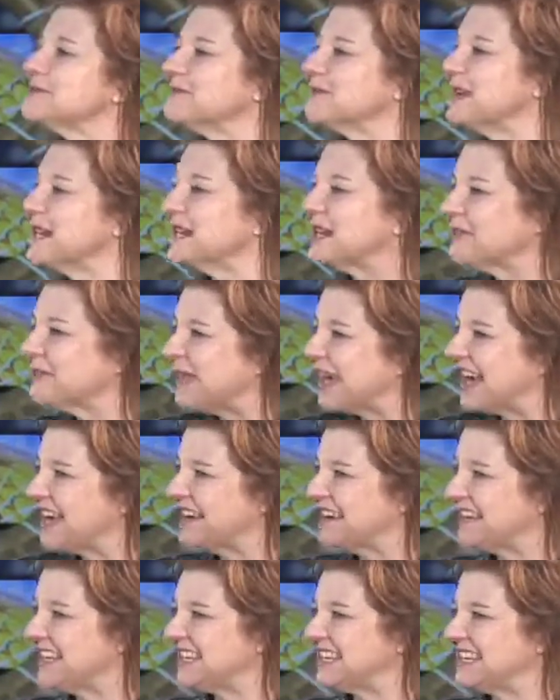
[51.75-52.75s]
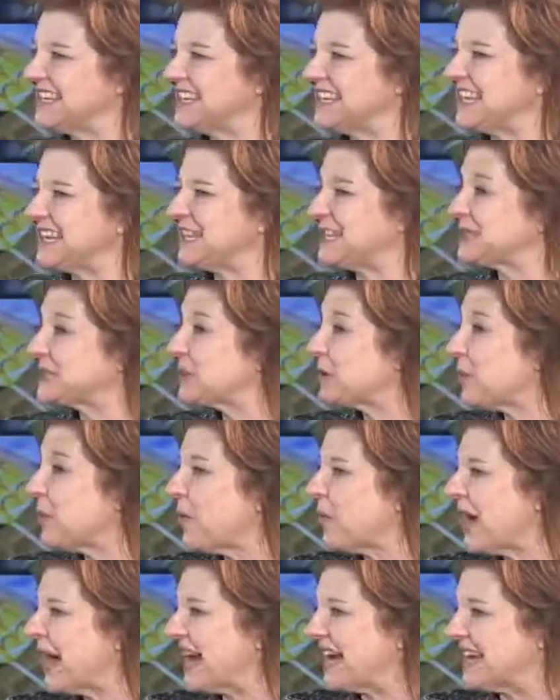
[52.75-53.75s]
running around, and it's
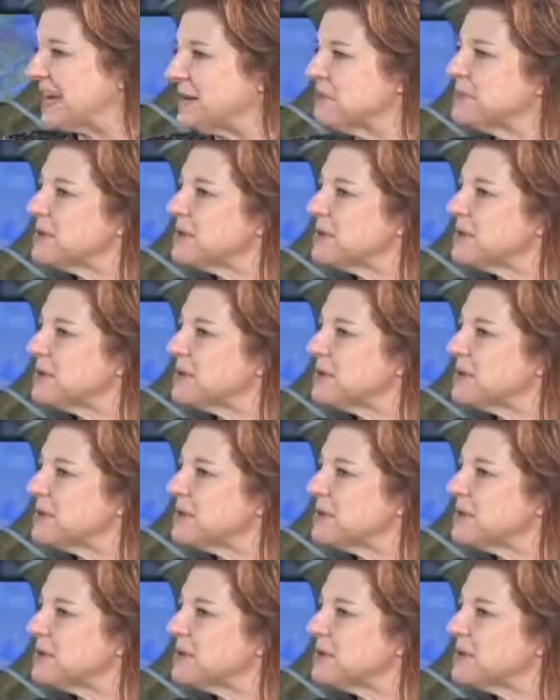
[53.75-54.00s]
quiet.